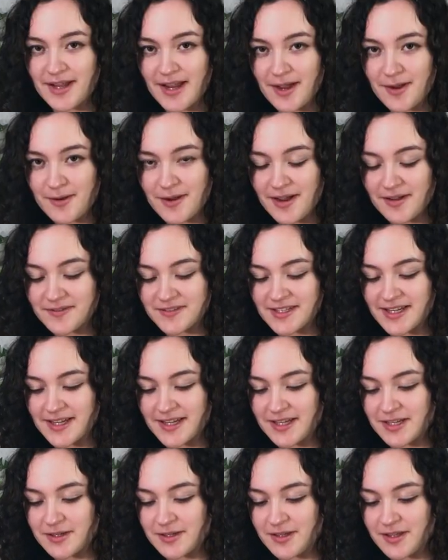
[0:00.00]
Now I've
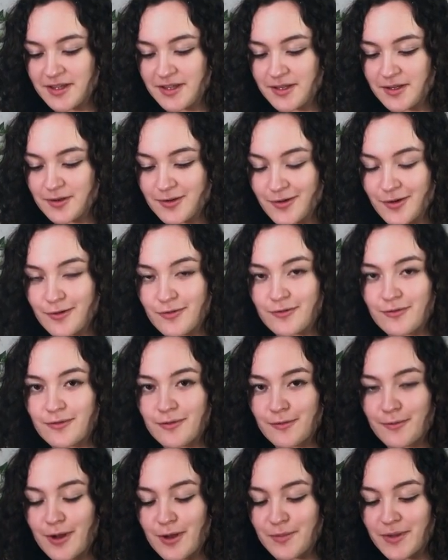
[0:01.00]
taken the
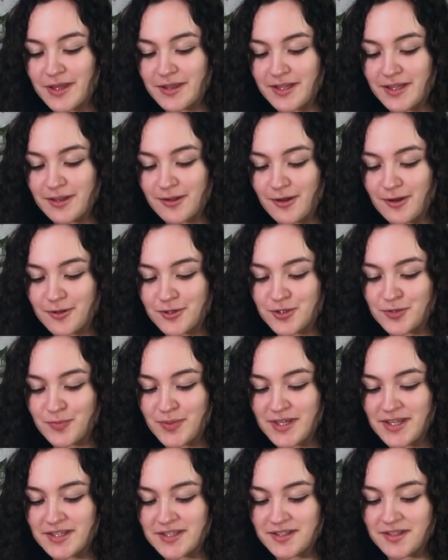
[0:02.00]
overwhelmingly large
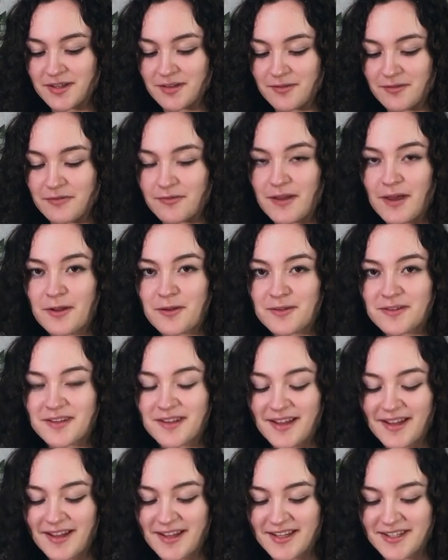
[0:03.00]
piece of felt
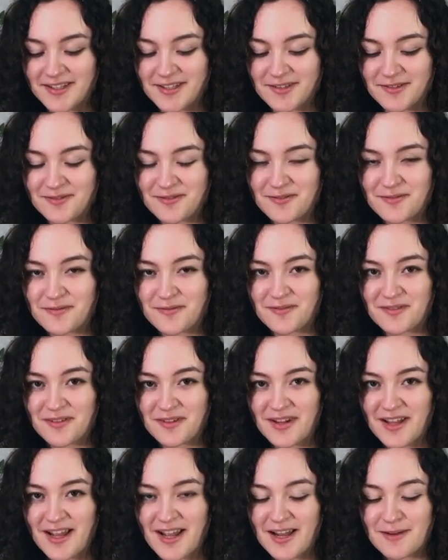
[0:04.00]
and
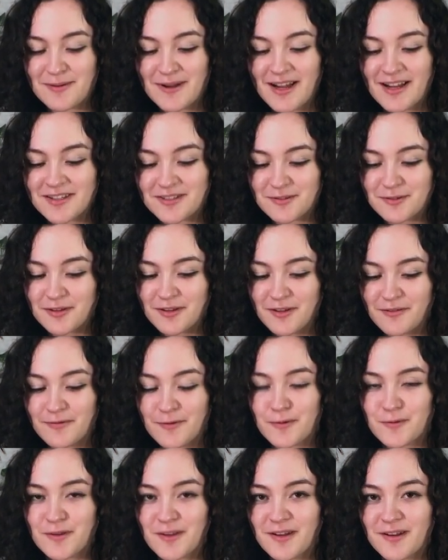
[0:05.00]
haphazardly
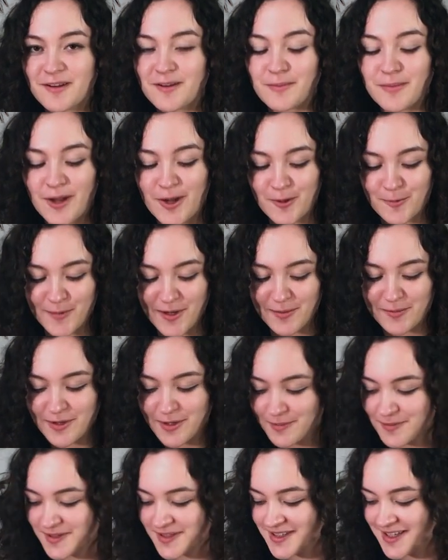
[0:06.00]
folded it about my
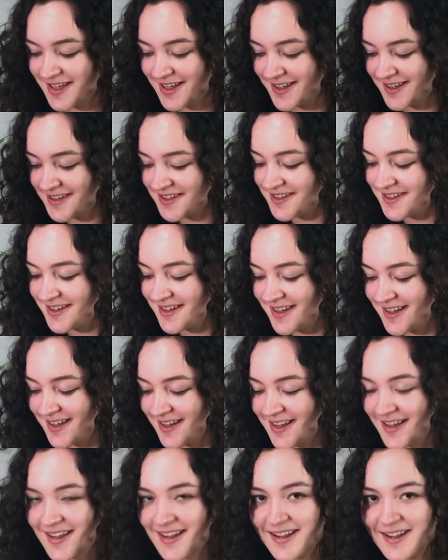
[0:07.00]
puppet's head,
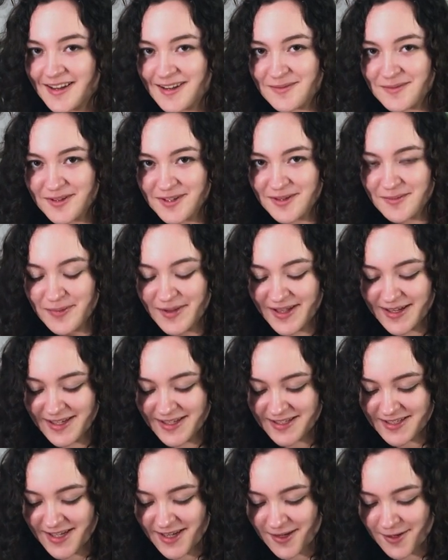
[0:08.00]
and I'm gonna pin
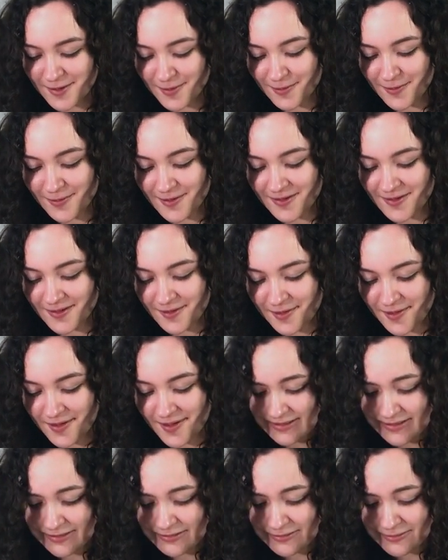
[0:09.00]
it down.
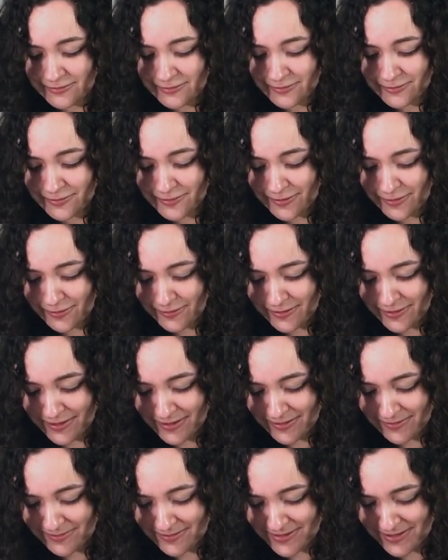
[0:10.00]
I don't know what
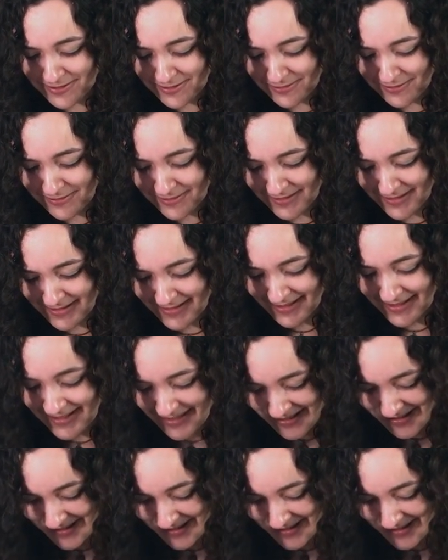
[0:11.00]
I'm doing.